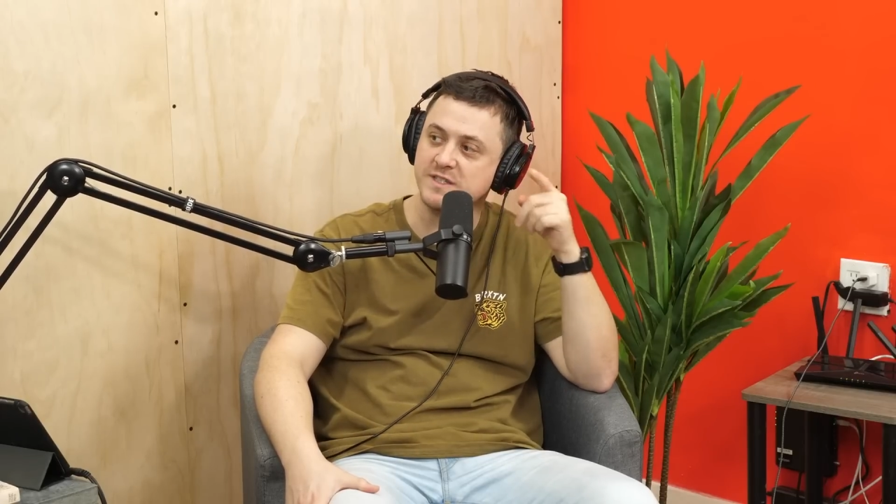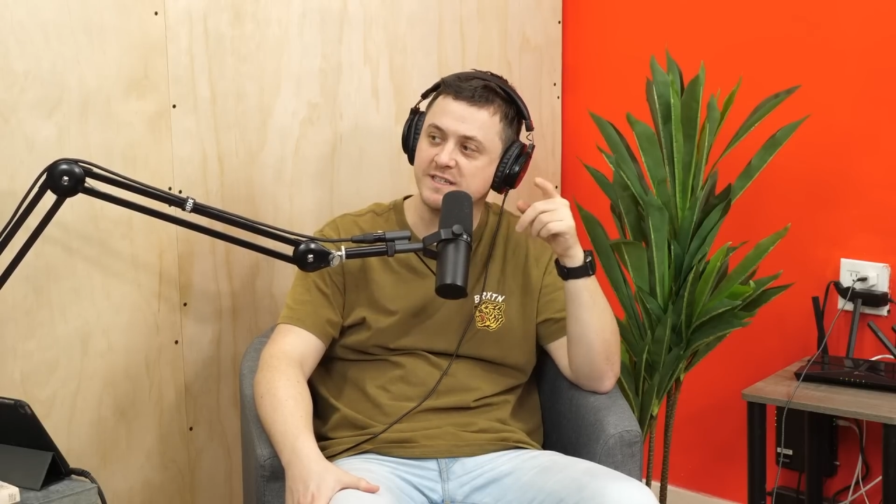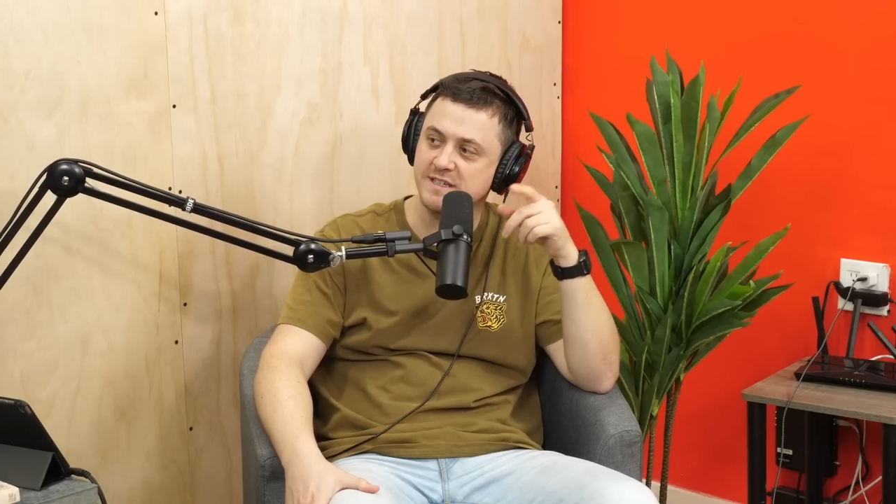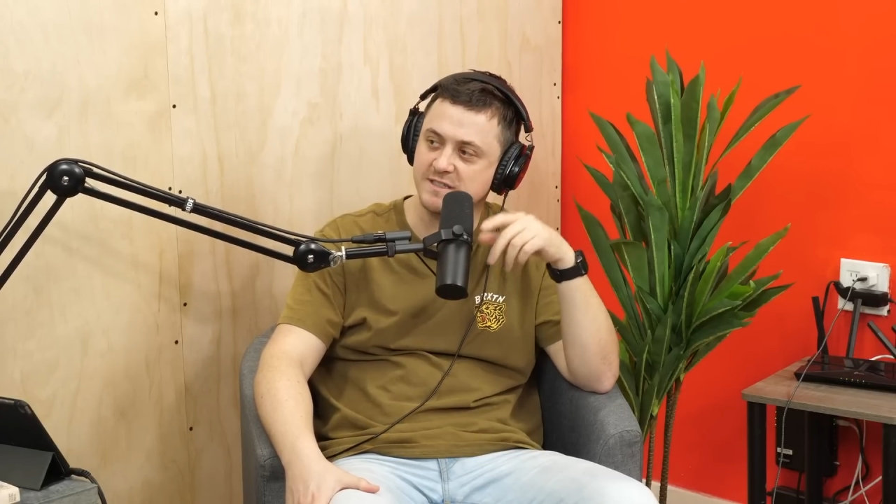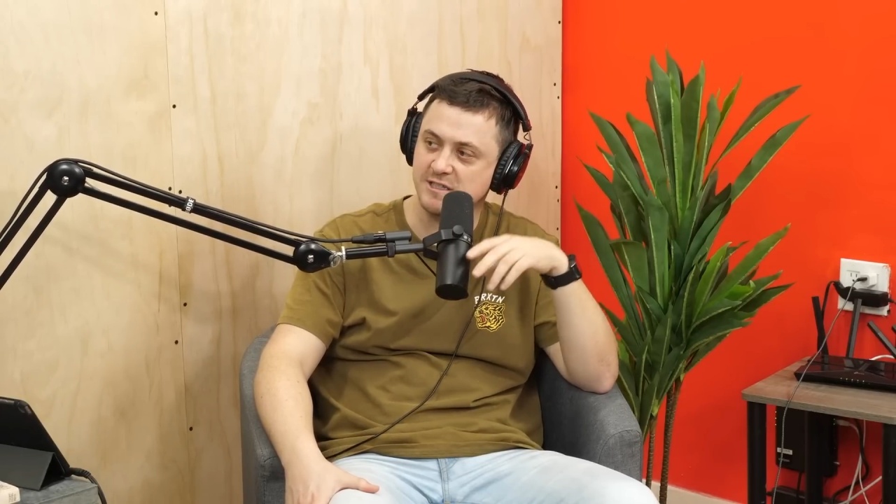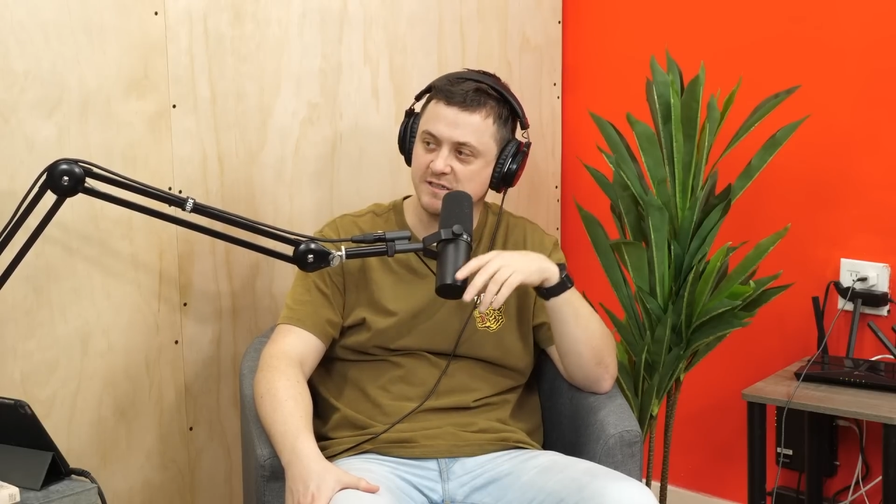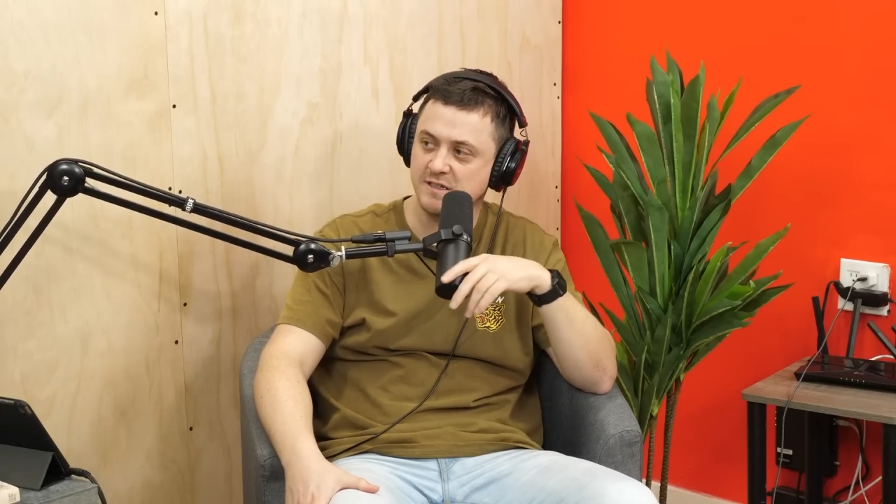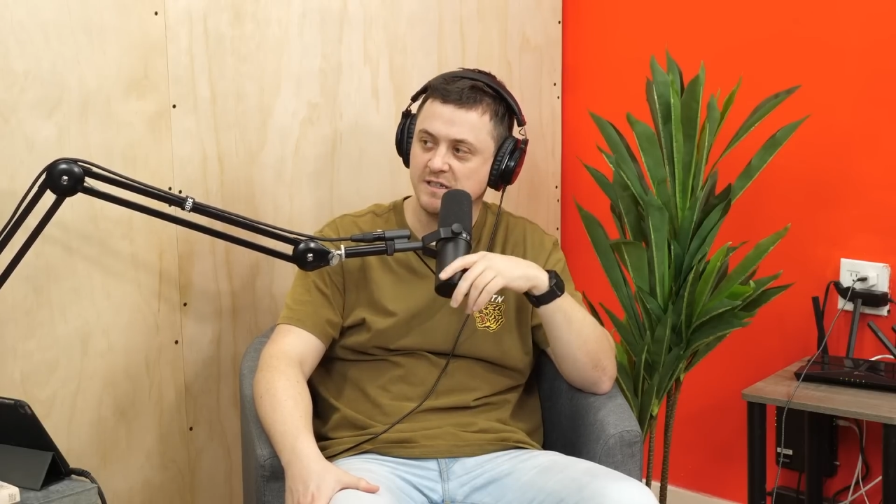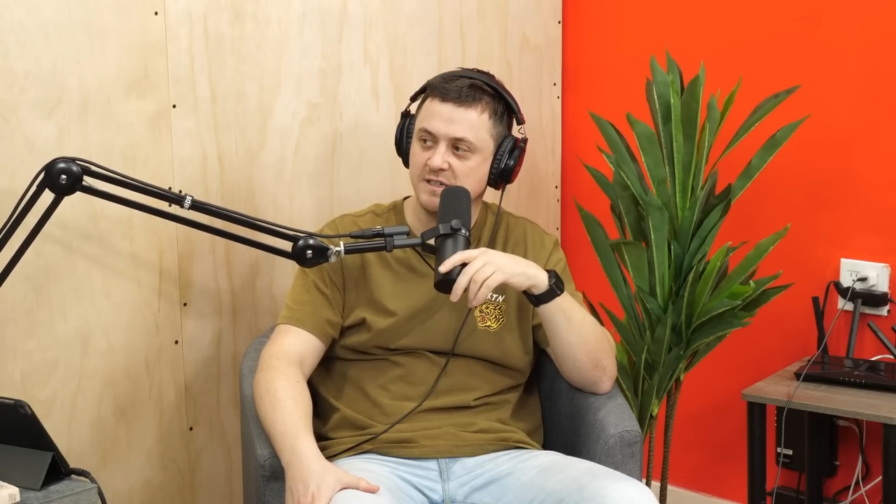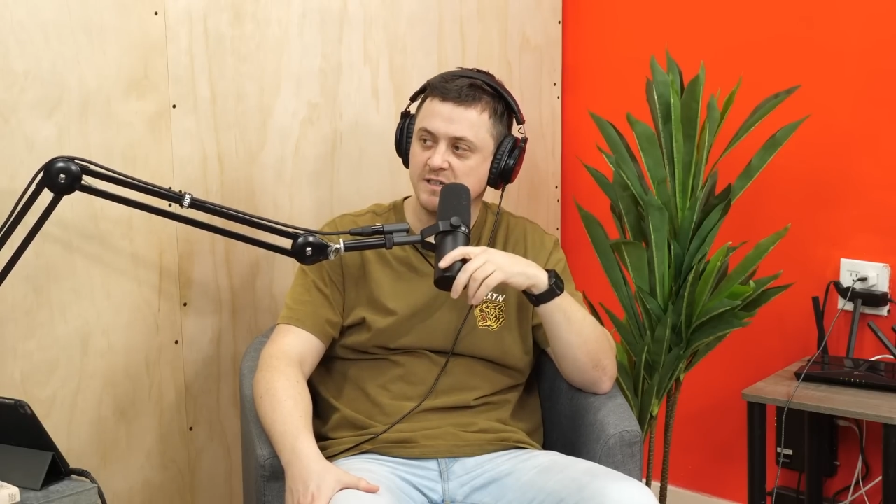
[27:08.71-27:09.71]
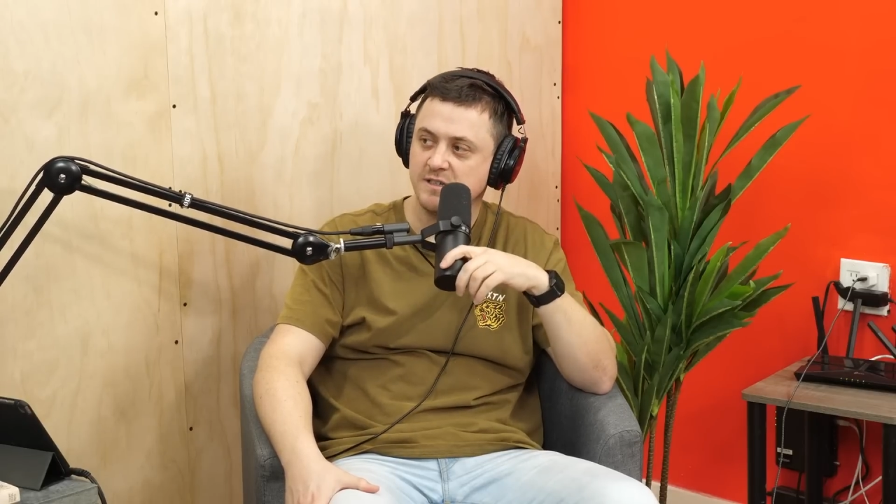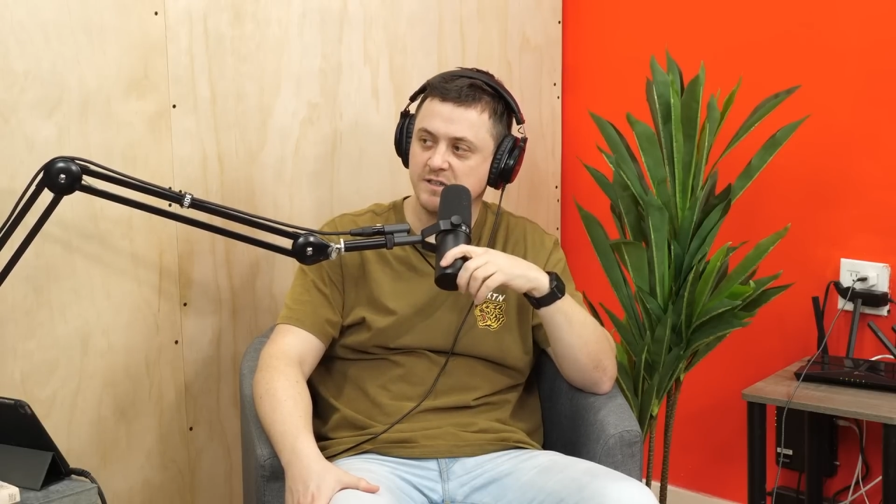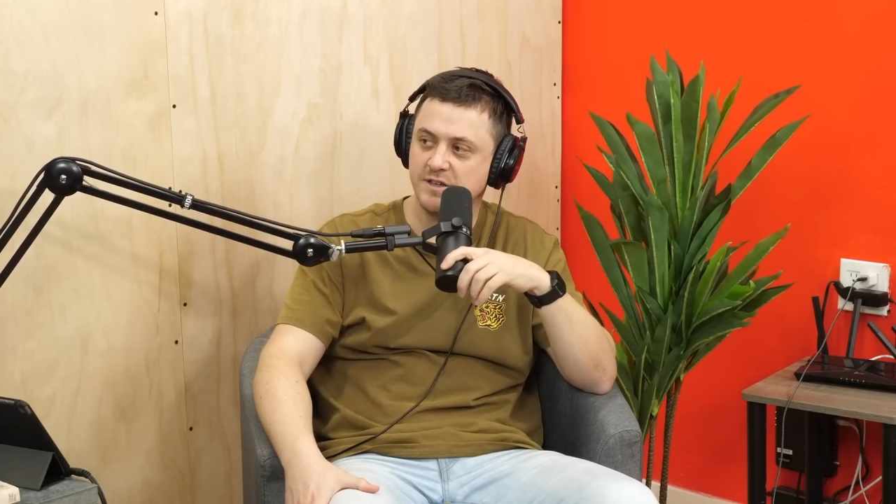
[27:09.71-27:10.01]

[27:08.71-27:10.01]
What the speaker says: in it. It's like, it's